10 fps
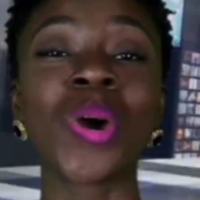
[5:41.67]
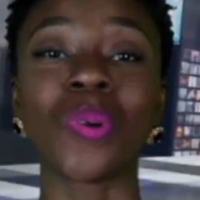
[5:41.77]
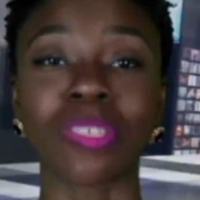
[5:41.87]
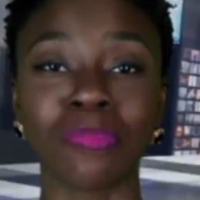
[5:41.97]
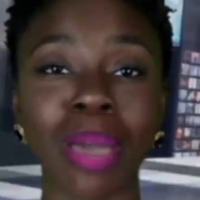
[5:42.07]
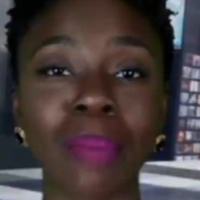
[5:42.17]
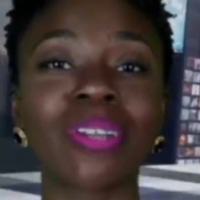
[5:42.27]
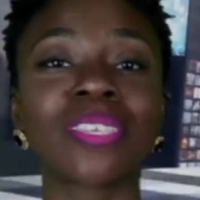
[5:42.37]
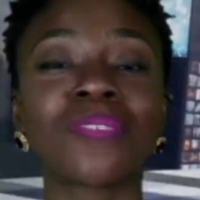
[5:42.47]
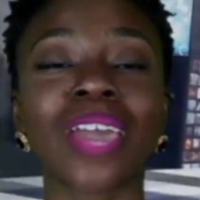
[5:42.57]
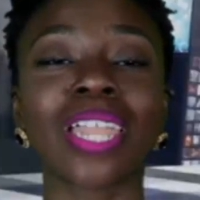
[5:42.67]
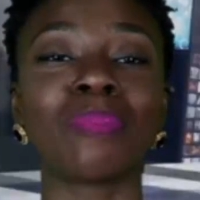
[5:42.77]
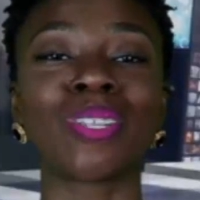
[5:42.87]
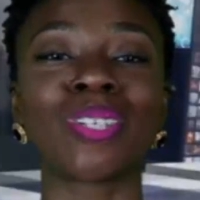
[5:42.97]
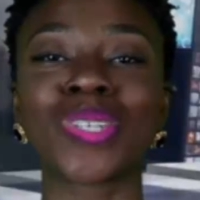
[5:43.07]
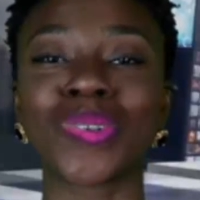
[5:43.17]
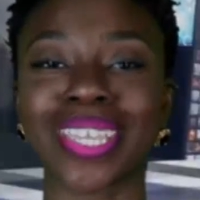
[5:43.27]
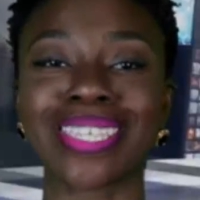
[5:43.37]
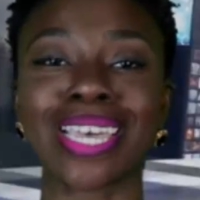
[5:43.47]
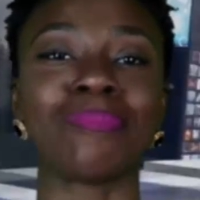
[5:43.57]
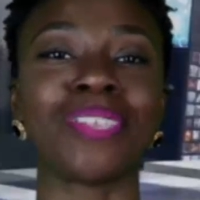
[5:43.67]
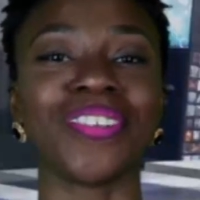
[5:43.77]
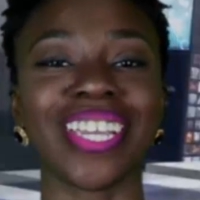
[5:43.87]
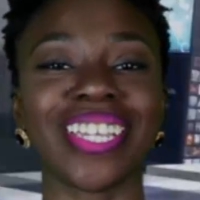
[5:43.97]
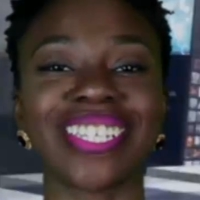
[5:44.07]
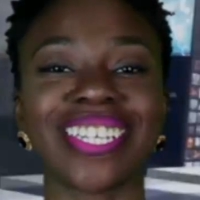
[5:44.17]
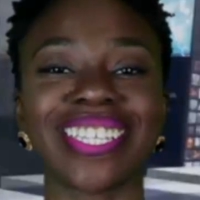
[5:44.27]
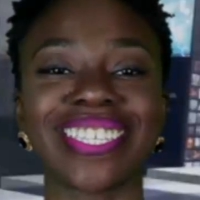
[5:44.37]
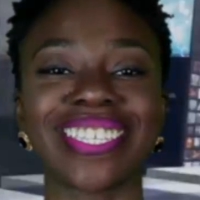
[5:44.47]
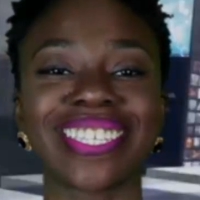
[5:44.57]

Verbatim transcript: with members available to accept donations.